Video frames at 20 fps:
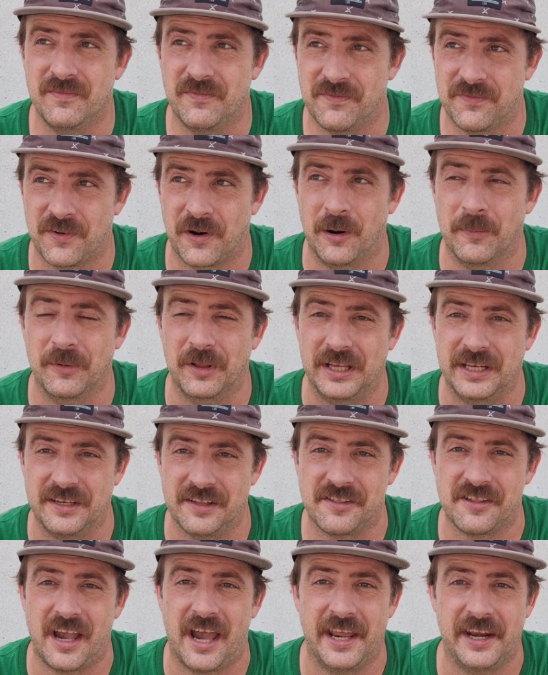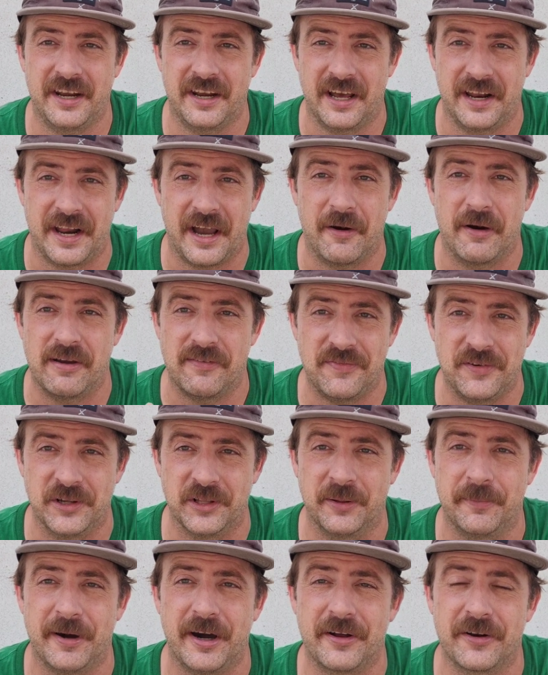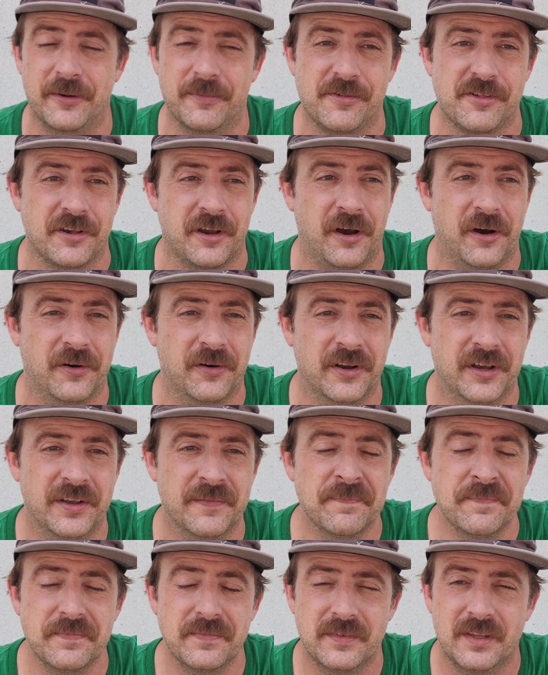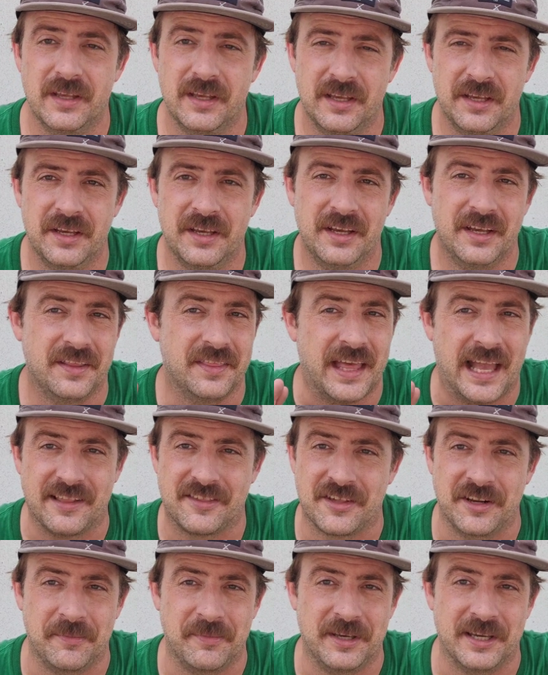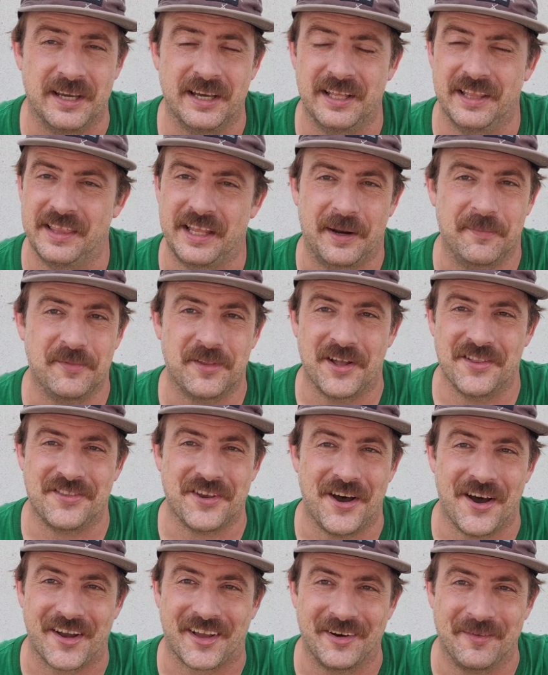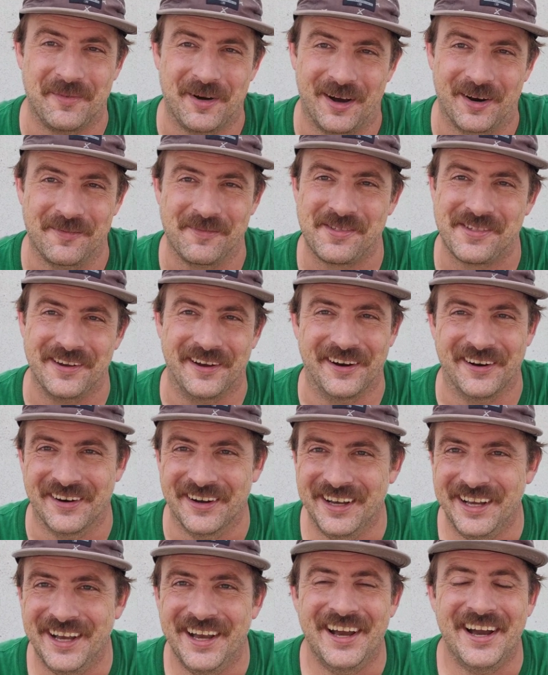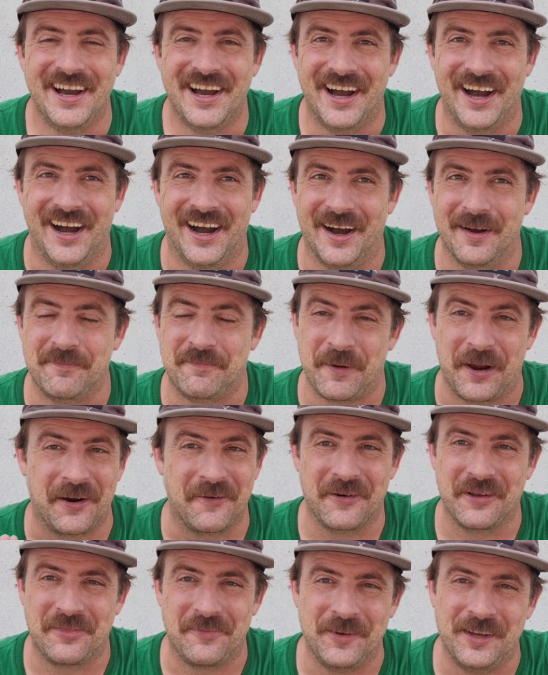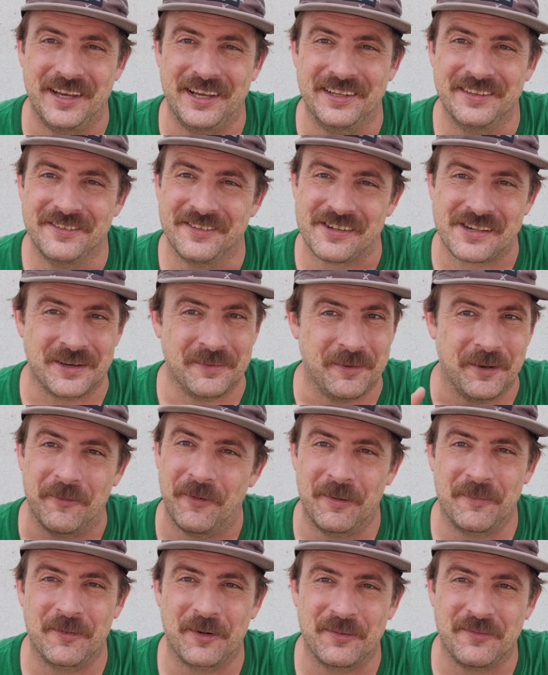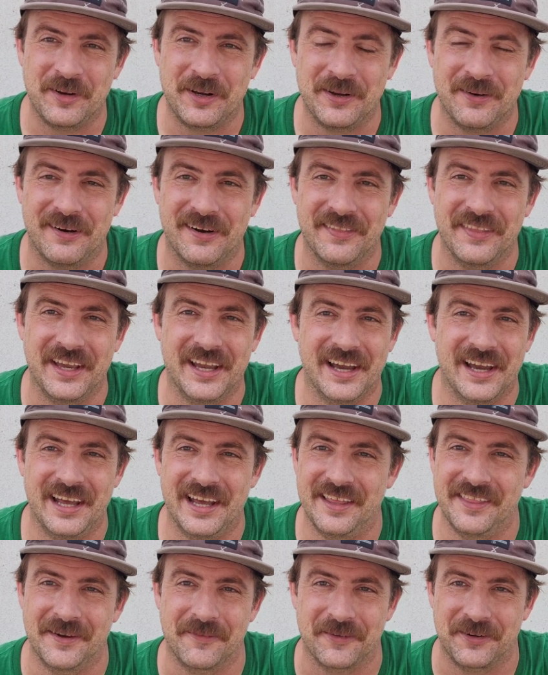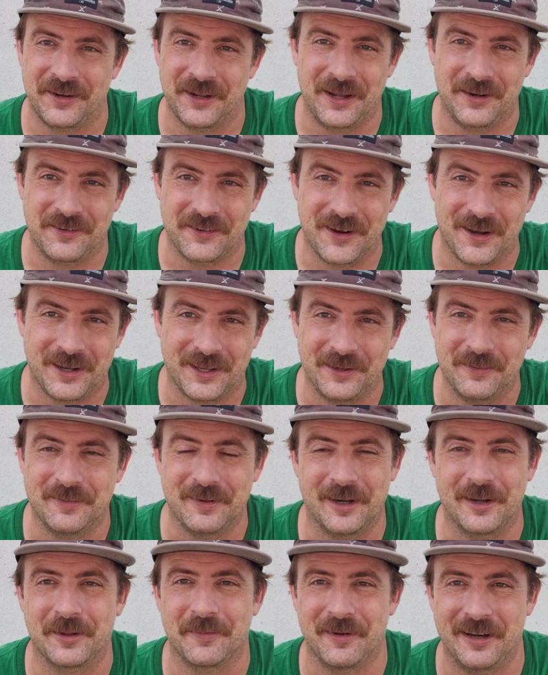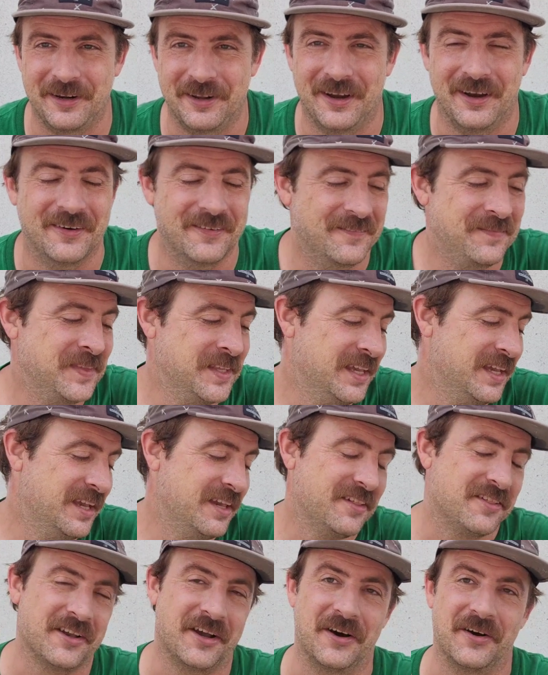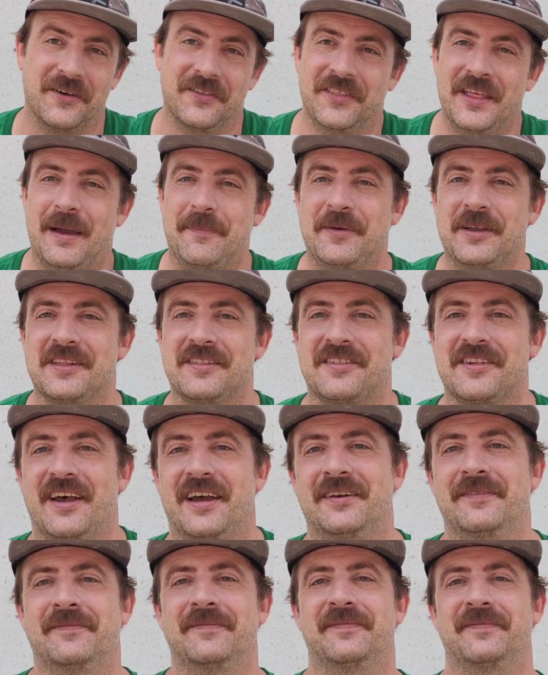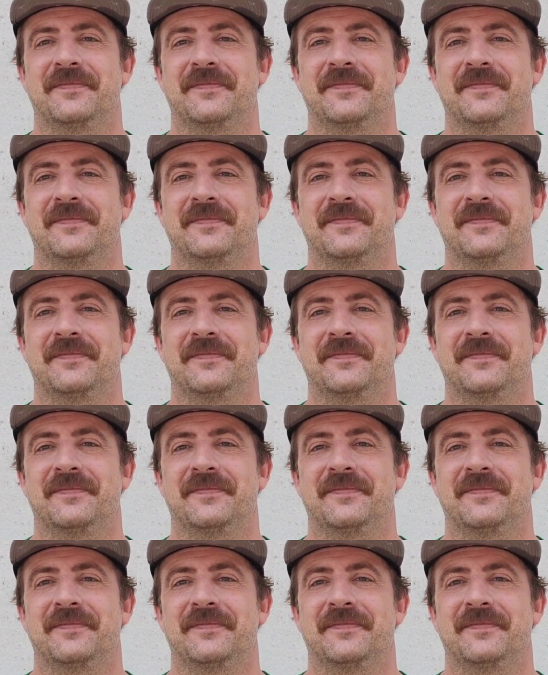firmly decided on how I feel about them. So that's gonna be it, and then I'm done talking about them. So bear with me. There's gonna be one more video on that, and then we're done talking about them. I know. So that being said,